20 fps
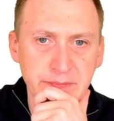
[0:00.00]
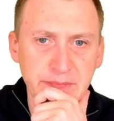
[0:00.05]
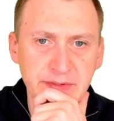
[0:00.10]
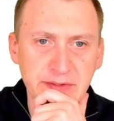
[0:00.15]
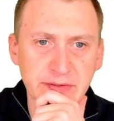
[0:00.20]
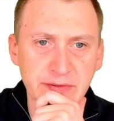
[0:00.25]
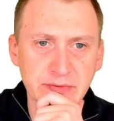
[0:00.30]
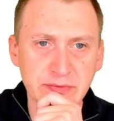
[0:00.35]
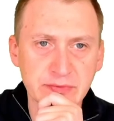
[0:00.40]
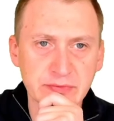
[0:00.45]
be
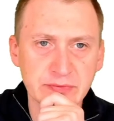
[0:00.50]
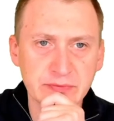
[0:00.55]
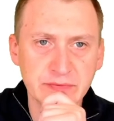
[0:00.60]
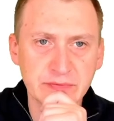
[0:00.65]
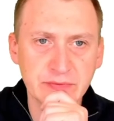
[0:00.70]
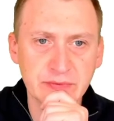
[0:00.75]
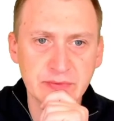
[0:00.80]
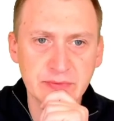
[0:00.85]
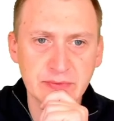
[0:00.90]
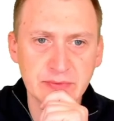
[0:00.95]

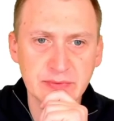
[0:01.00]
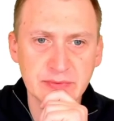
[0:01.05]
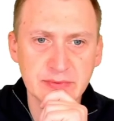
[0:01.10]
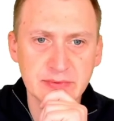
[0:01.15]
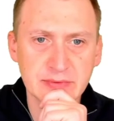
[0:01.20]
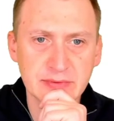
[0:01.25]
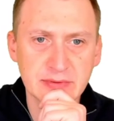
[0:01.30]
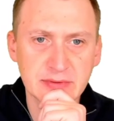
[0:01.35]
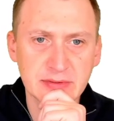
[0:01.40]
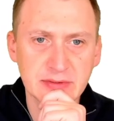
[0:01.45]
useful.
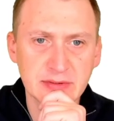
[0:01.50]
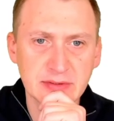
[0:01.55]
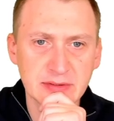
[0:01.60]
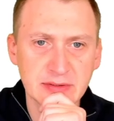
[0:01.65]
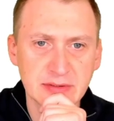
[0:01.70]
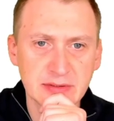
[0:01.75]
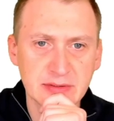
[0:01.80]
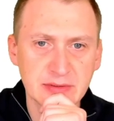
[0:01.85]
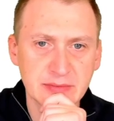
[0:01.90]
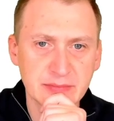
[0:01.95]

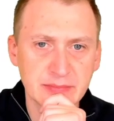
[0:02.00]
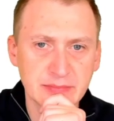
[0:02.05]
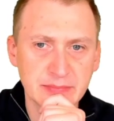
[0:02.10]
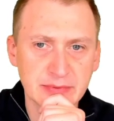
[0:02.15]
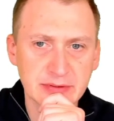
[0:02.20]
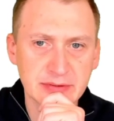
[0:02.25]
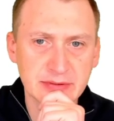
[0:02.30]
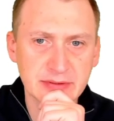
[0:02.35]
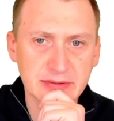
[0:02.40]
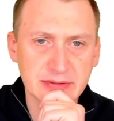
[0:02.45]

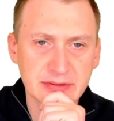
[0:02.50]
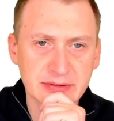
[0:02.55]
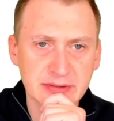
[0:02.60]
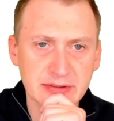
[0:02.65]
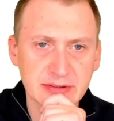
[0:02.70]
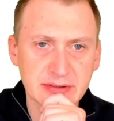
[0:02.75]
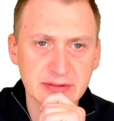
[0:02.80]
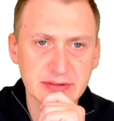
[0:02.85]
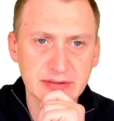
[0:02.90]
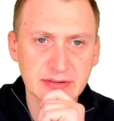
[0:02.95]
I
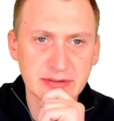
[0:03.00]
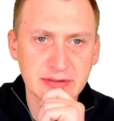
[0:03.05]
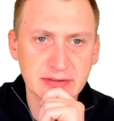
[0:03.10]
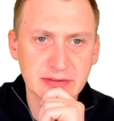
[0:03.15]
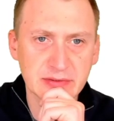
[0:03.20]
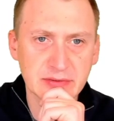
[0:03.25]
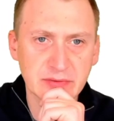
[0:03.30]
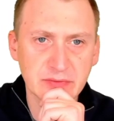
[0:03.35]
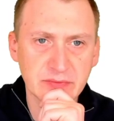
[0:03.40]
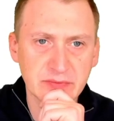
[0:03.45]

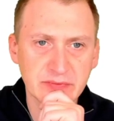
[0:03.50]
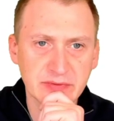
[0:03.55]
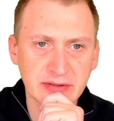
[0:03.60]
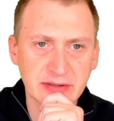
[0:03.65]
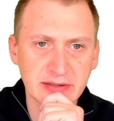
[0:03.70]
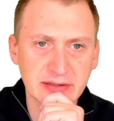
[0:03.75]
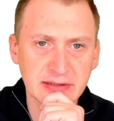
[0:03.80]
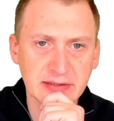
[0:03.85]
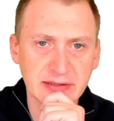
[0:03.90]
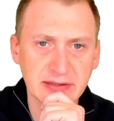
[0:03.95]
don't think
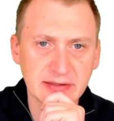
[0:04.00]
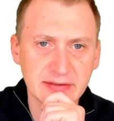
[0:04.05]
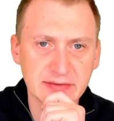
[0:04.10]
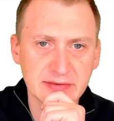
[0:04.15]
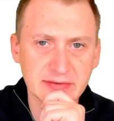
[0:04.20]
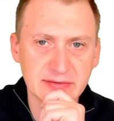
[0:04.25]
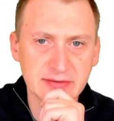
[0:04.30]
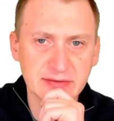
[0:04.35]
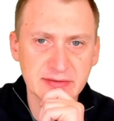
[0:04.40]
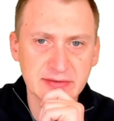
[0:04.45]
that
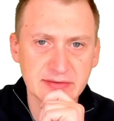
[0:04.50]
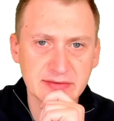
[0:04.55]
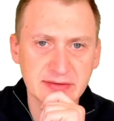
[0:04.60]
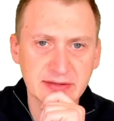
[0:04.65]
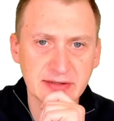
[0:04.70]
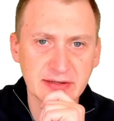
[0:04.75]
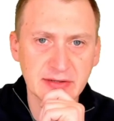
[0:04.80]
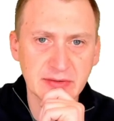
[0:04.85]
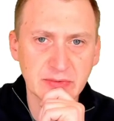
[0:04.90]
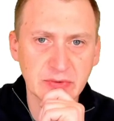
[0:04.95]
that's the
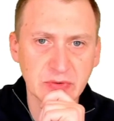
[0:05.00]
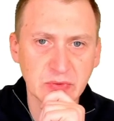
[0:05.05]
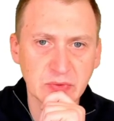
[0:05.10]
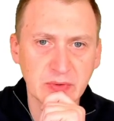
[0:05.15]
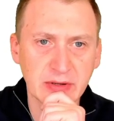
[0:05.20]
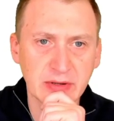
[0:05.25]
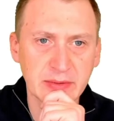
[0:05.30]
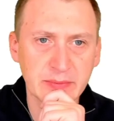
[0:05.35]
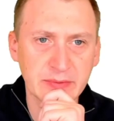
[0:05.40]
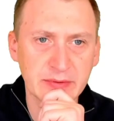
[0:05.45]
stated
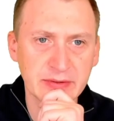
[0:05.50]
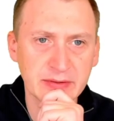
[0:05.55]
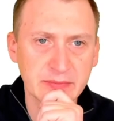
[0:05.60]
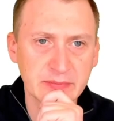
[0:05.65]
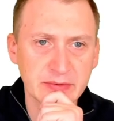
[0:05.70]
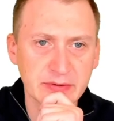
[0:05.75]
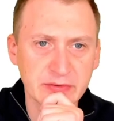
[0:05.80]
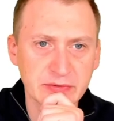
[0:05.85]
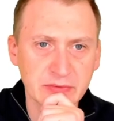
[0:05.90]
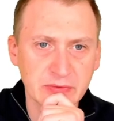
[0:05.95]
requirement that
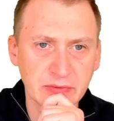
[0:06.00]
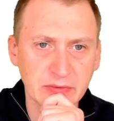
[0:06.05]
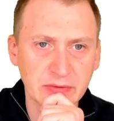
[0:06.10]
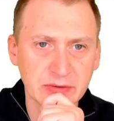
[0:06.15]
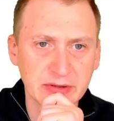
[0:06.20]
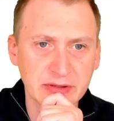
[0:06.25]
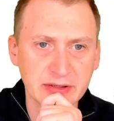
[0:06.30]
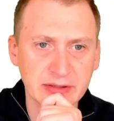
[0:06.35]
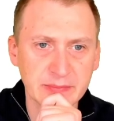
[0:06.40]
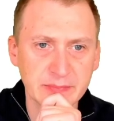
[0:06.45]
we're
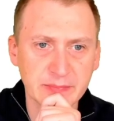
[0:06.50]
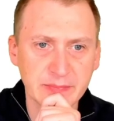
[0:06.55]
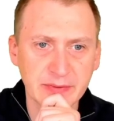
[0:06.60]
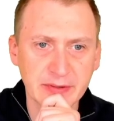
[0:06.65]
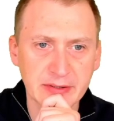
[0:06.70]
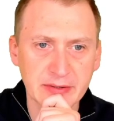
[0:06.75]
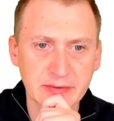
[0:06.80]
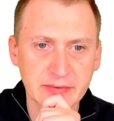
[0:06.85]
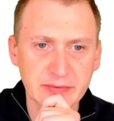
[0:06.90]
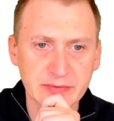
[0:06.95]
talking
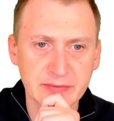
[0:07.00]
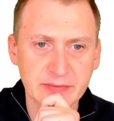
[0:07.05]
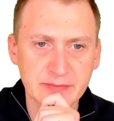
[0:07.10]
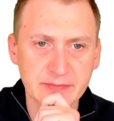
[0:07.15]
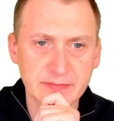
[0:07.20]
about.